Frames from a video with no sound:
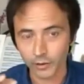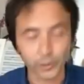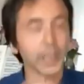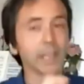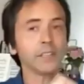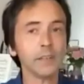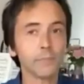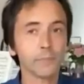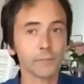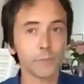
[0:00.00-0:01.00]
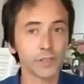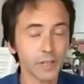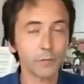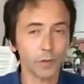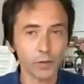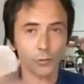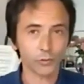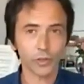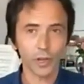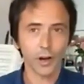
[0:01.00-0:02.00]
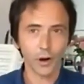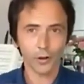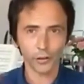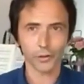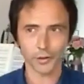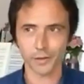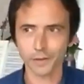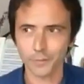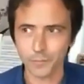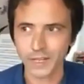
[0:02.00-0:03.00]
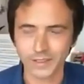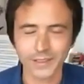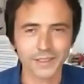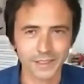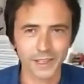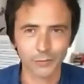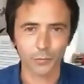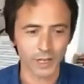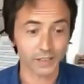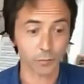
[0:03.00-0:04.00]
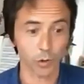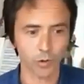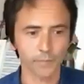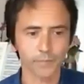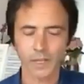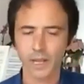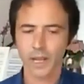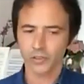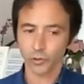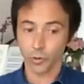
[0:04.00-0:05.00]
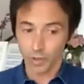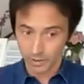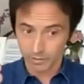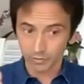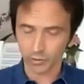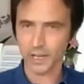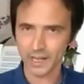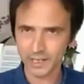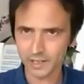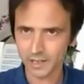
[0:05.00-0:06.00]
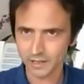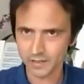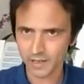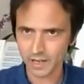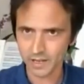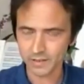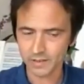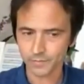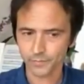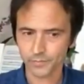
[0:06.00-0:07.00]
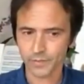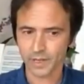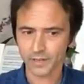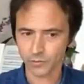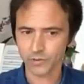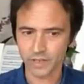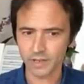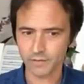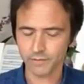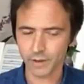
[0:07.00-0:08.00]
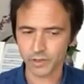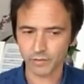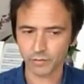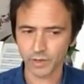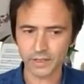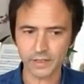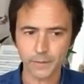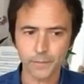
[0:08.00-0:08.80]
tonality, but he will use other means that we will explore. So, tonality in this case, as you see, very different.